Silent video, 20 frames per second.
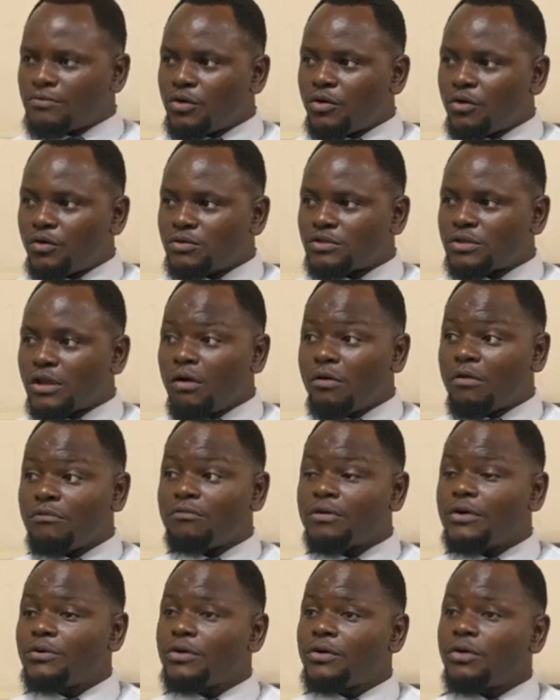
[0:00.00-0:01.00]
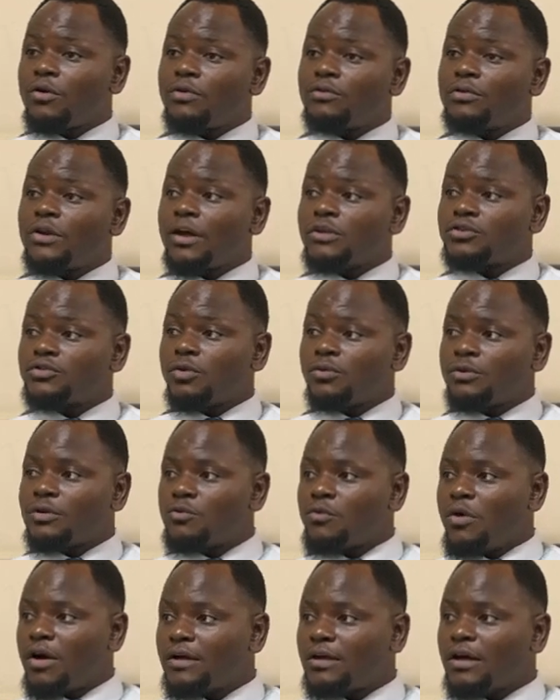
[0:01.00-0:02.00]
Because our very own Azori
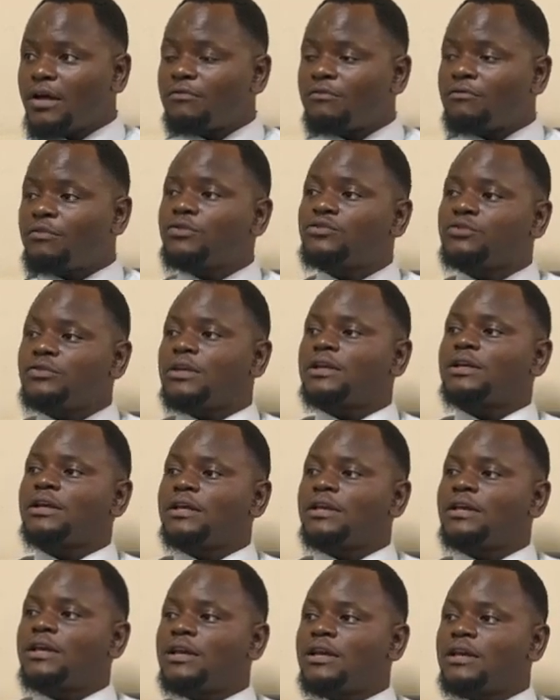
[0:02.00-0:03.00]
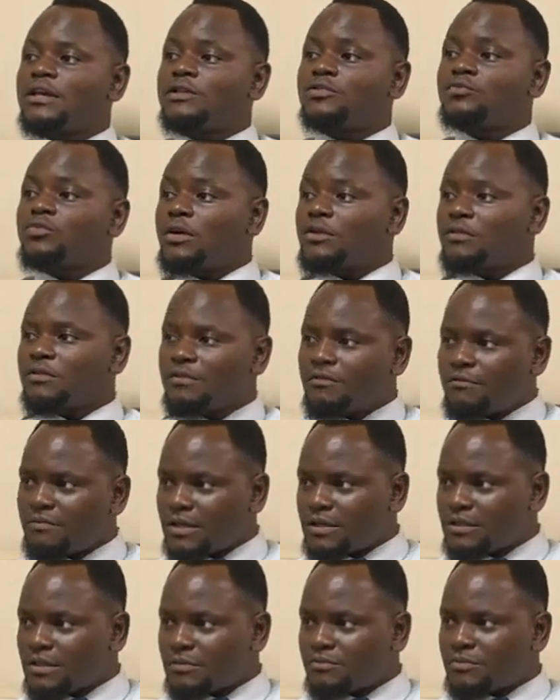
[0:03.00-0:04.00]
Gwanda, unfortunately, is one of the
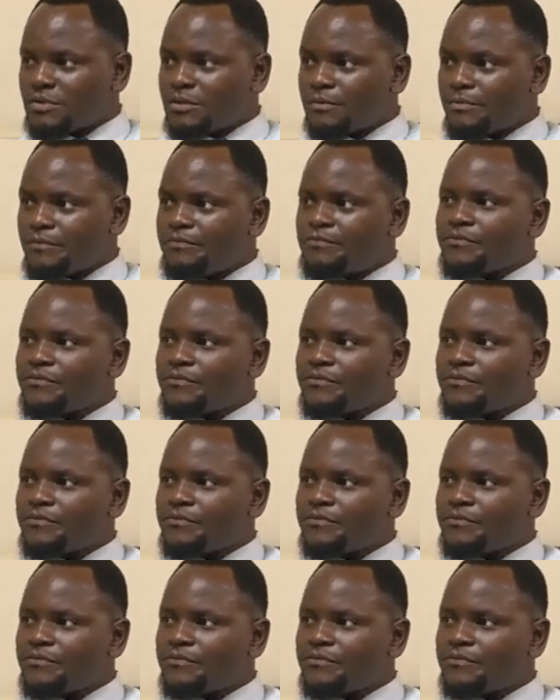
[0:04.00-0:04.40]
victims.